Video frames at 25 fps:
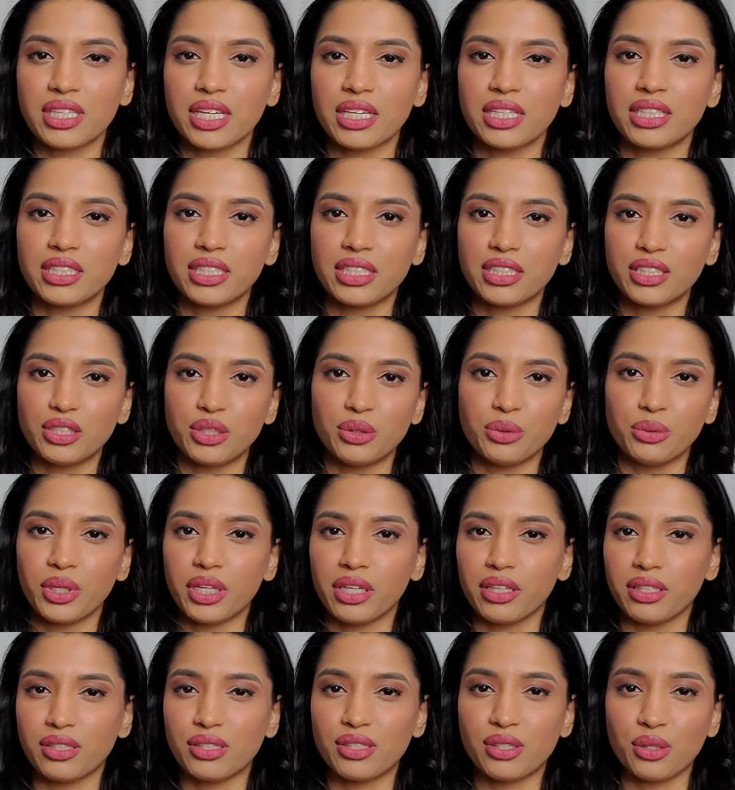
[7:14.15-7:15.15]
I did do
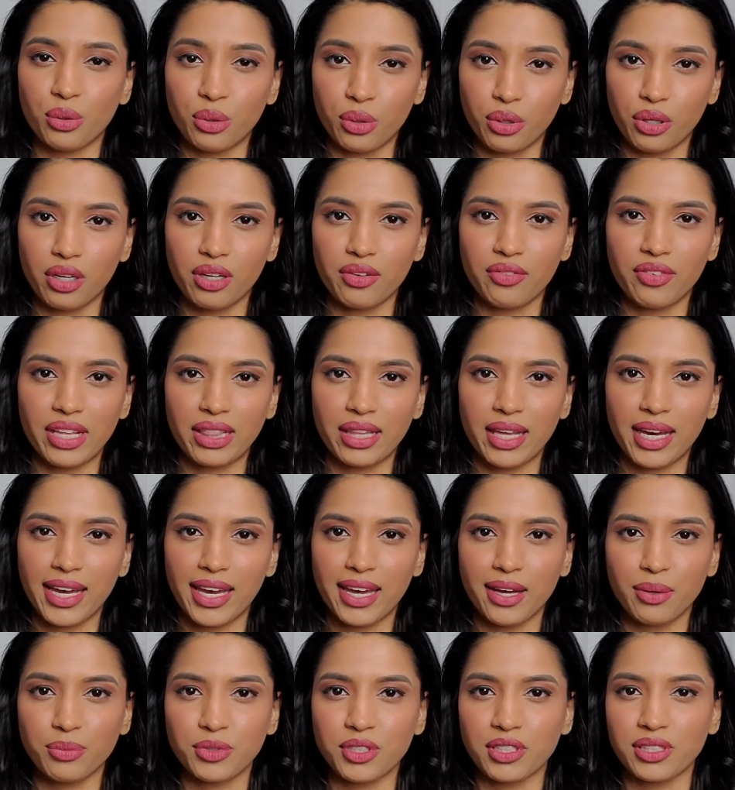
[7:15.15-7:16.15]
a tour of
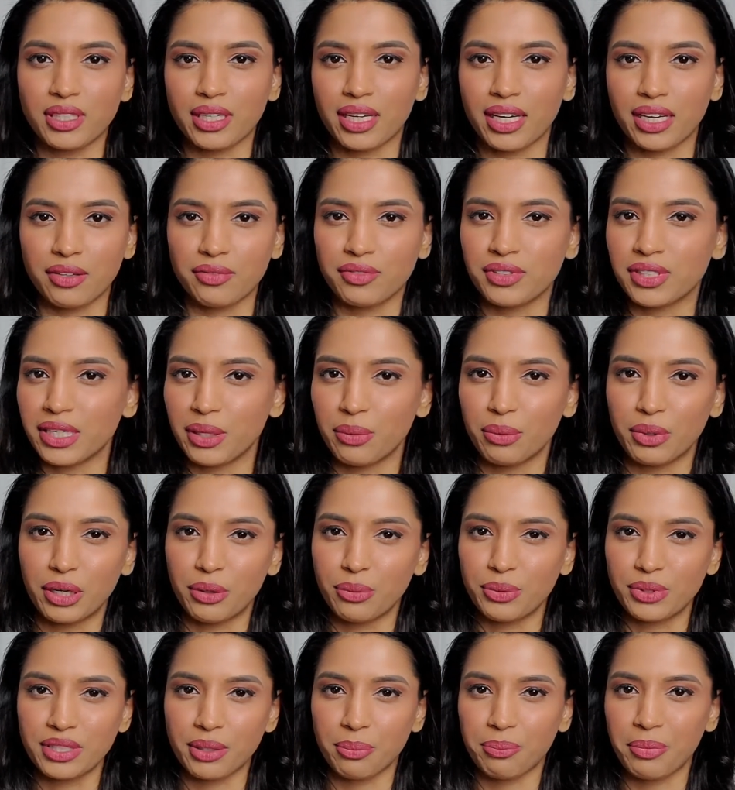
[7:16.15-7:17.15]
LIM just to kind of see what it
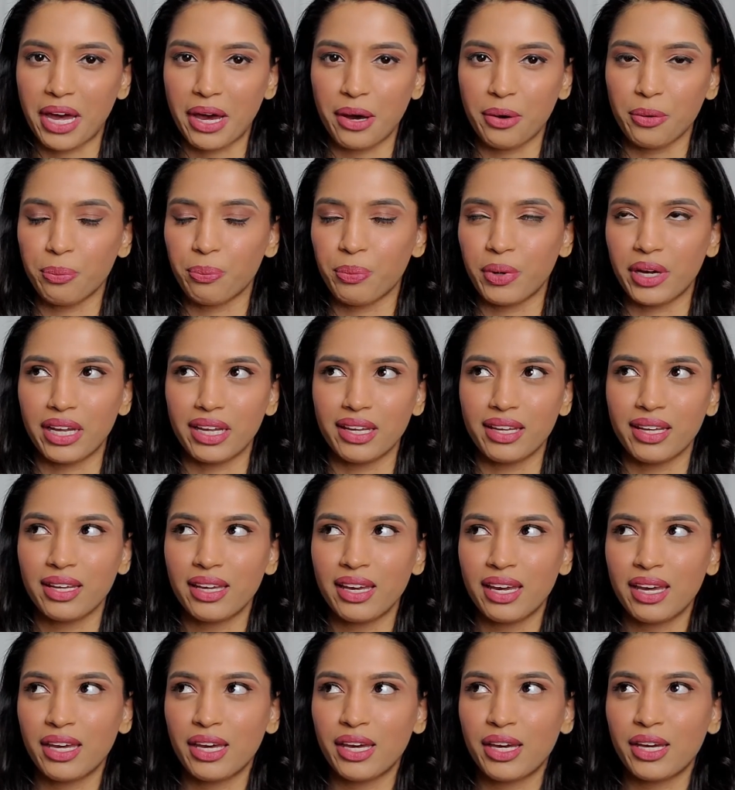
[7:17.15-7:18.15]
was about, but
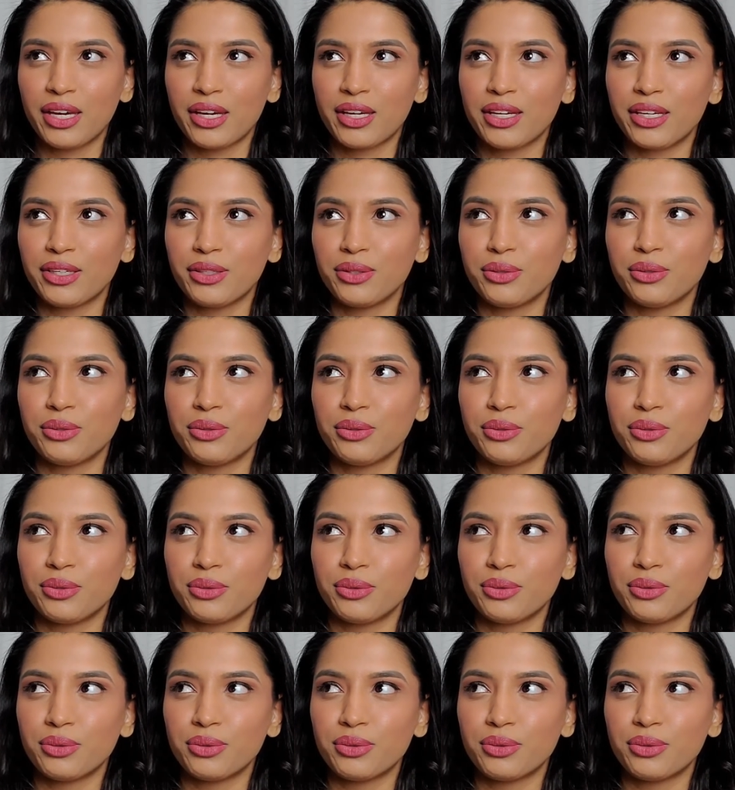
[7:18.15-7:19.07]
you